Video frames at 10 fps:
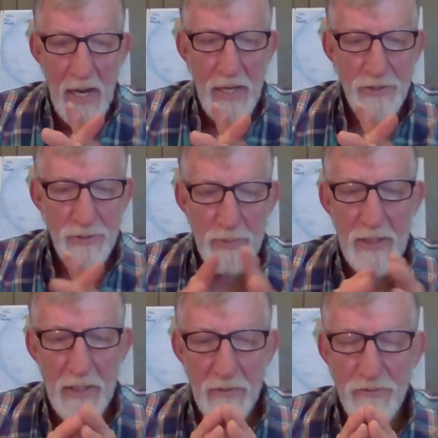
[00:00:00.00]
And
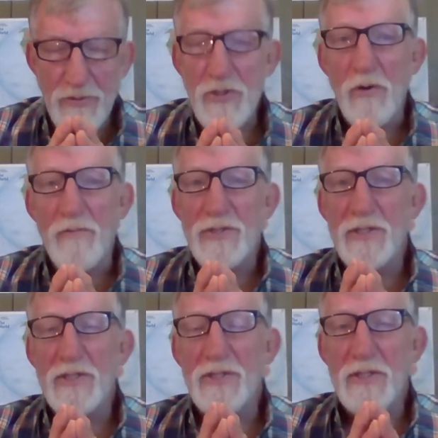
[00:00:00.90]
speaking of
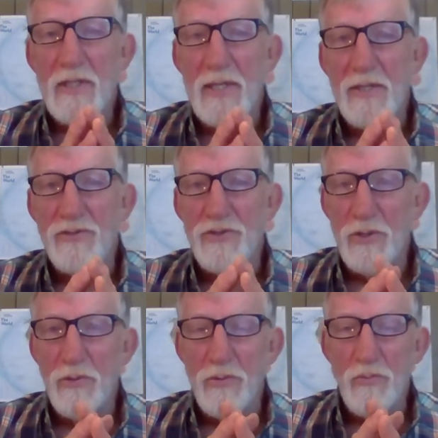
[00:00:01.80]
services, in
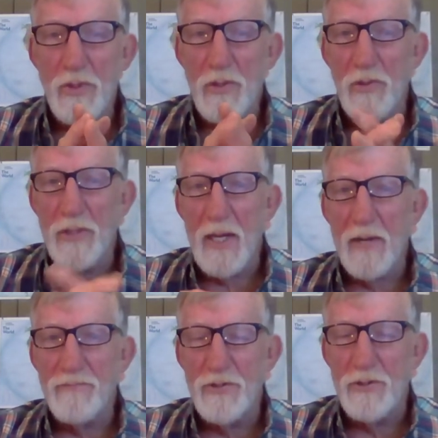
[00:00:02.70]
June, we're going to
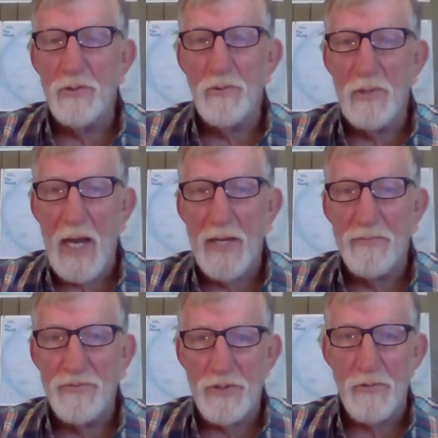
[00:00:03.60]
have 2
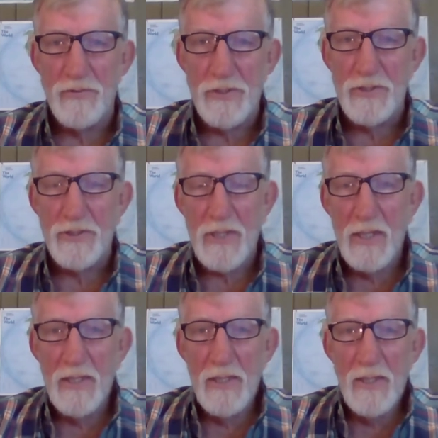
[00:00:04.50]
live services.
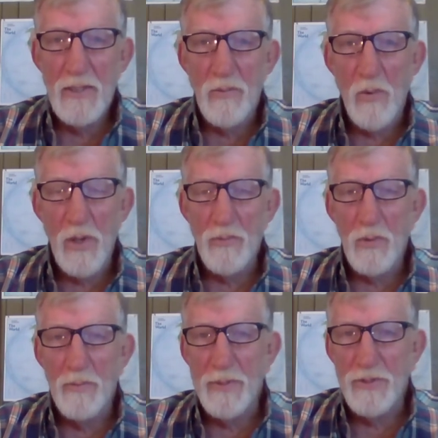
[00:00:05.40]
One
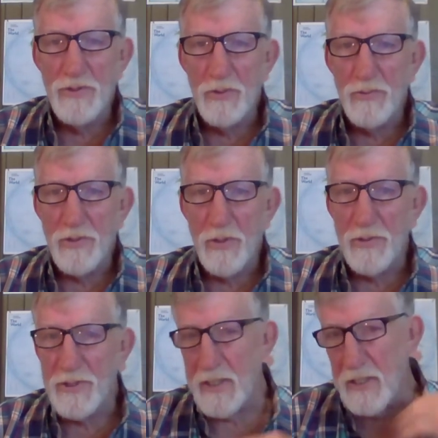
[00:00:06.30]
will be June
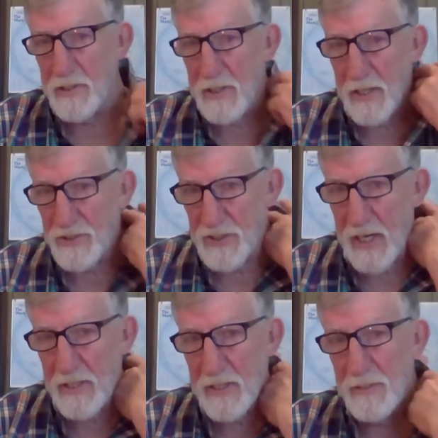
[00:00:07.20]
13th at
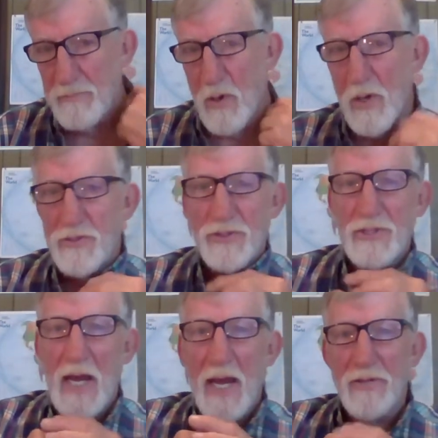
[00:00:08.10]
Sandy and
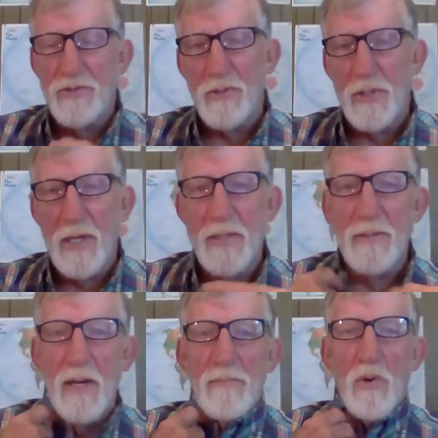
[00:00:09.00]
Marge's house. You'll get
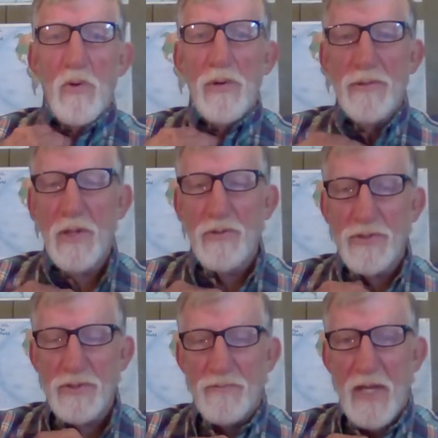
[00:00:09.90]
more
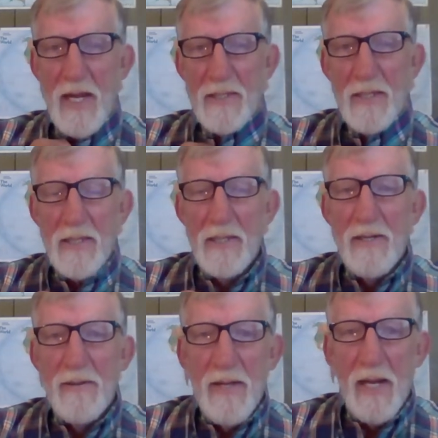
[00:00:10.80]
notice of that.
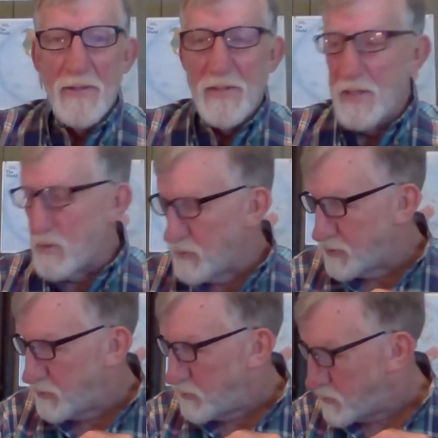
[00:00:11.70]
And then on
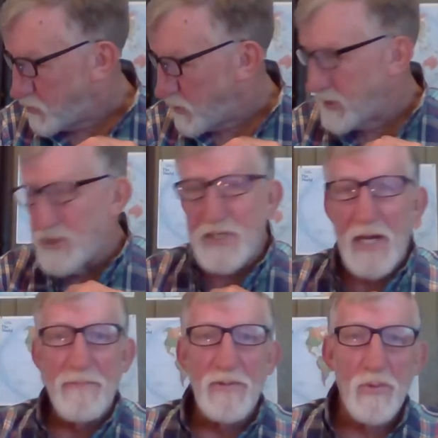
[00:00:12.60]
June
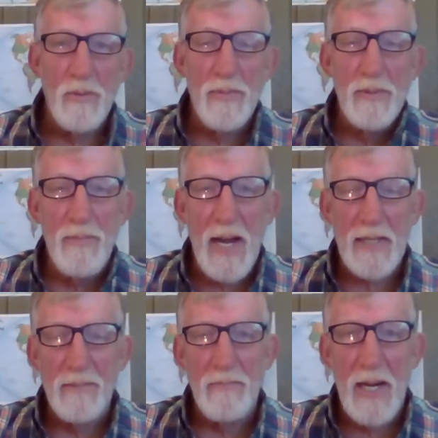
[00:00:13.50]
27th, we'll be
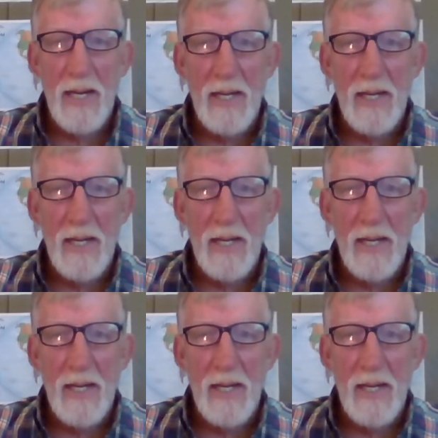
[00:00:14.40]
back at my